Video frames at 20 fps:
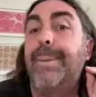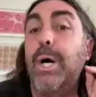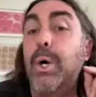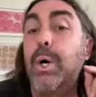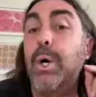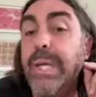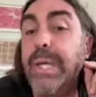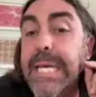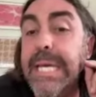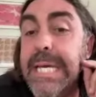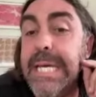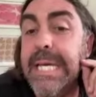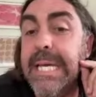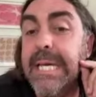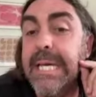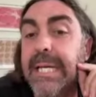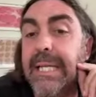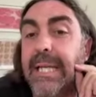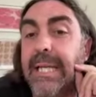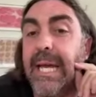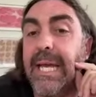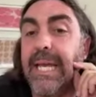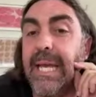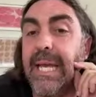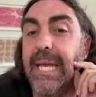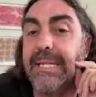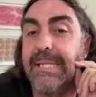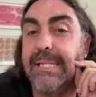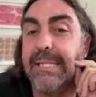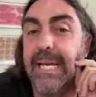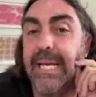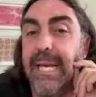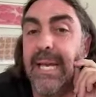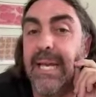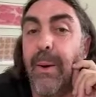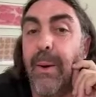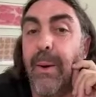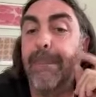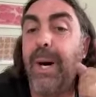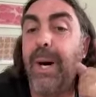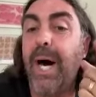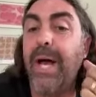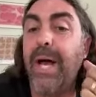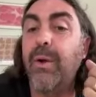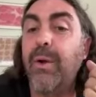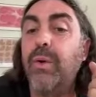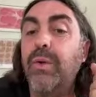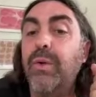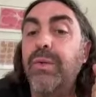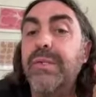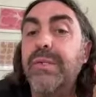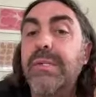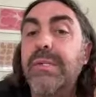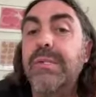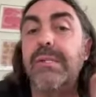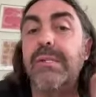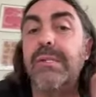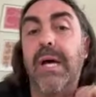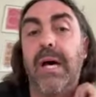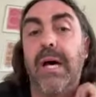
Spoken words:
pokey, like as in potholes,